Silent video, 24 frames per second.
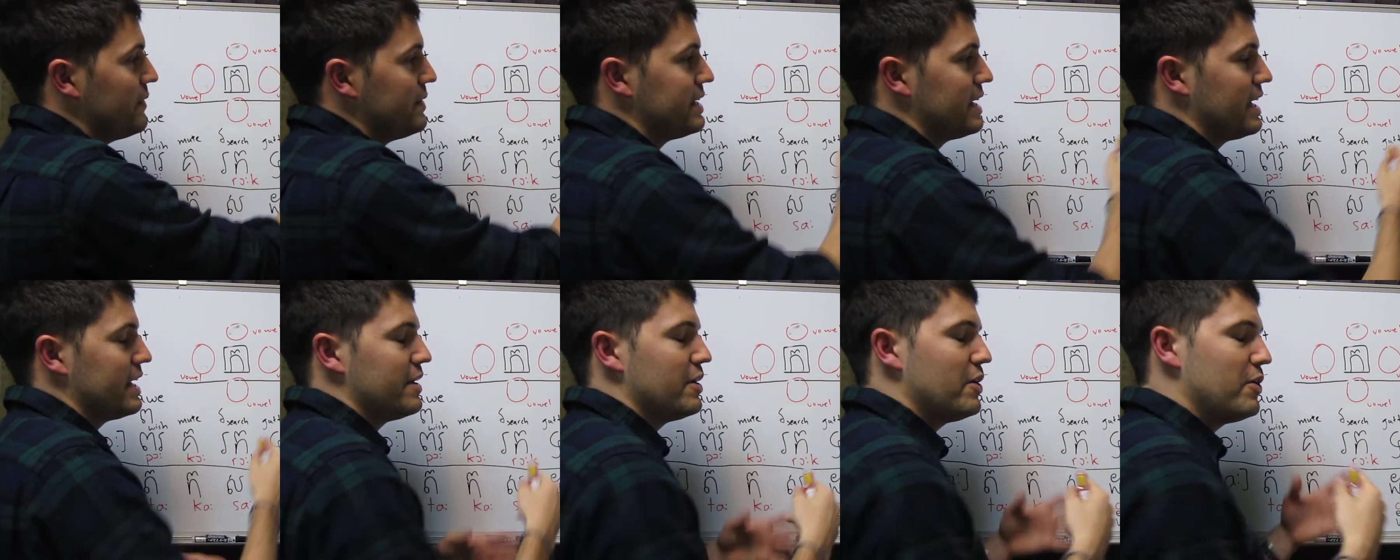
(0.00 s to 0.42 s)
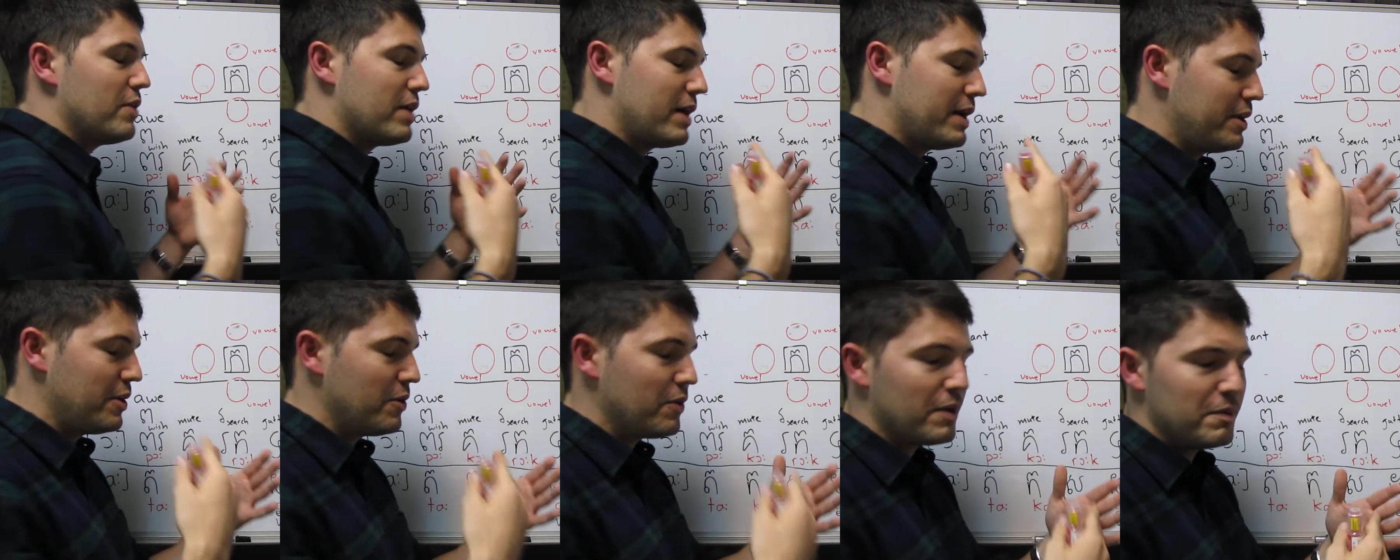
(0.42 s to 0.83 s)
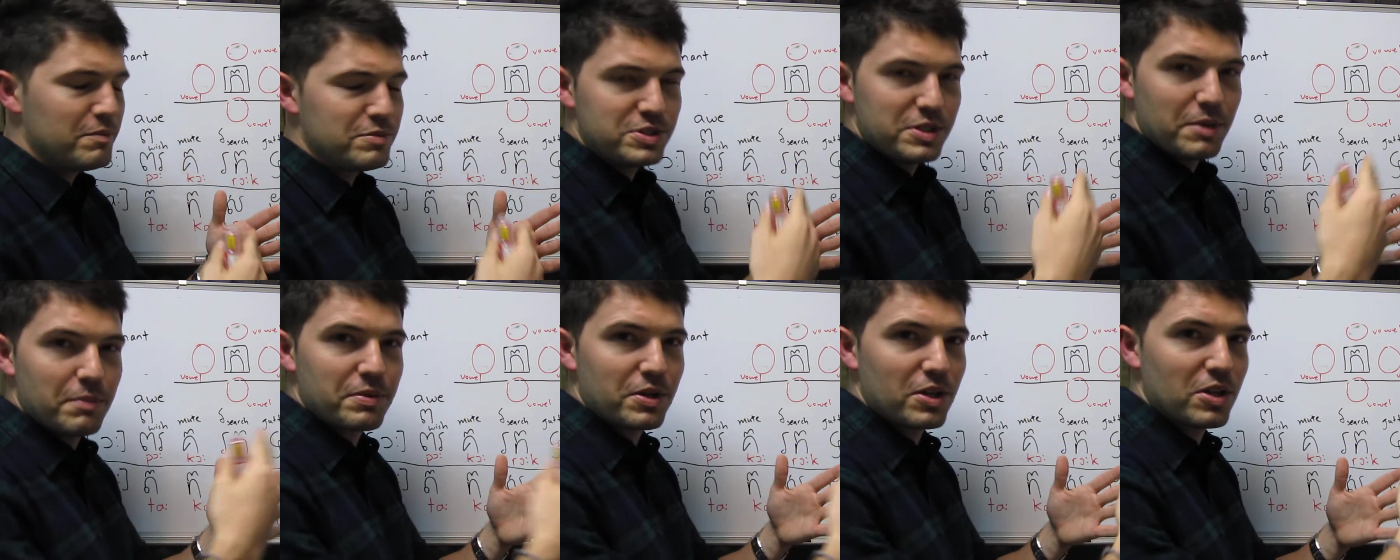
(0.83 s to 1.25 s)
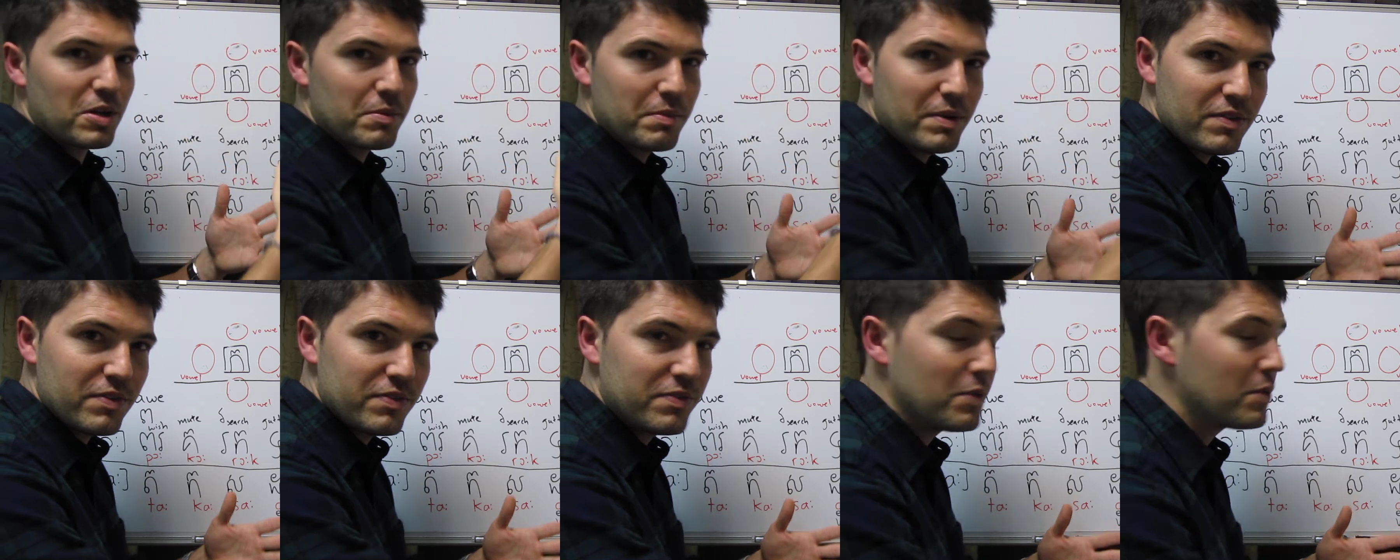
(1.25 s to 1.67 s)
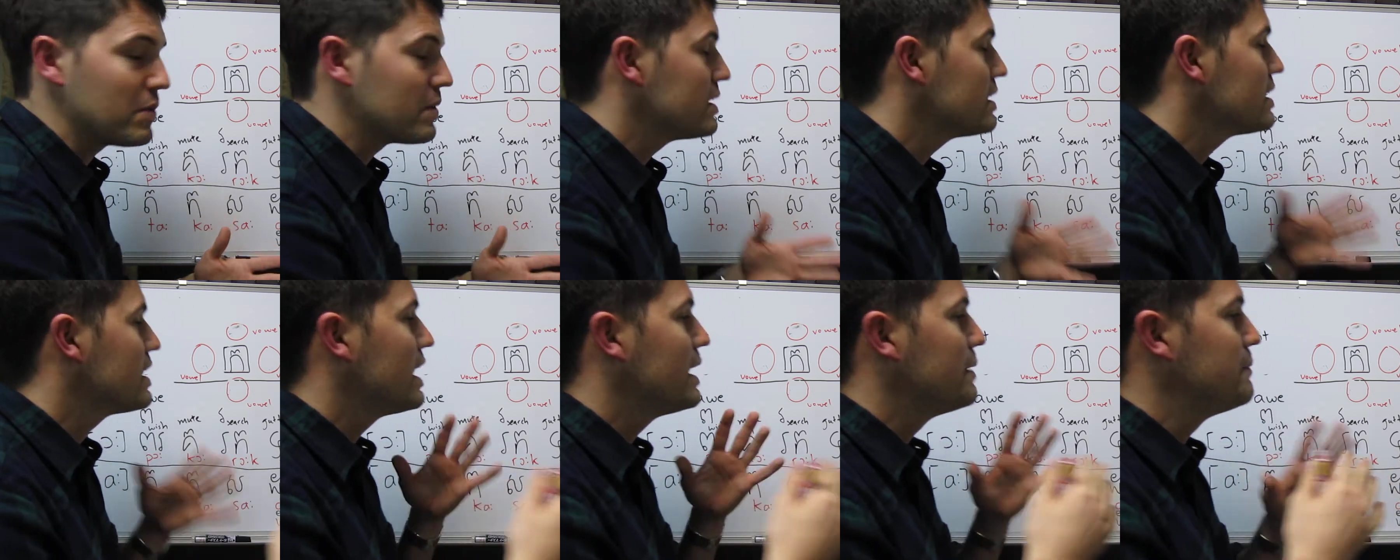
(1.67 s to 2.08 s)
And I know I'm jumping a little bit
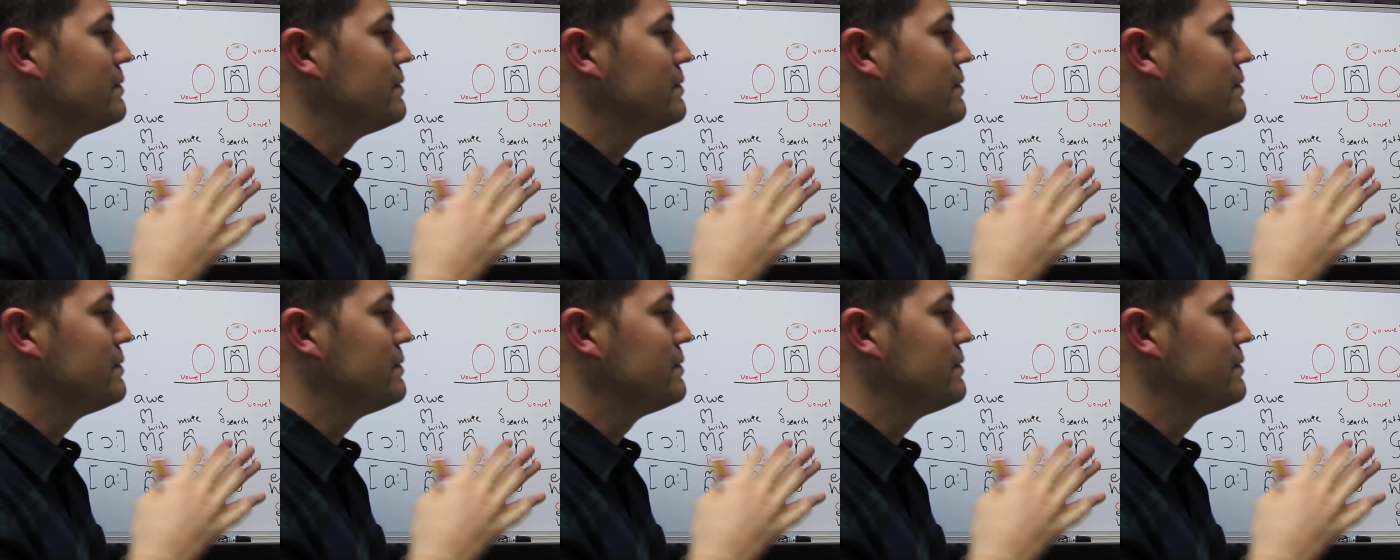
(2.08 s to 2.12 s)
forward.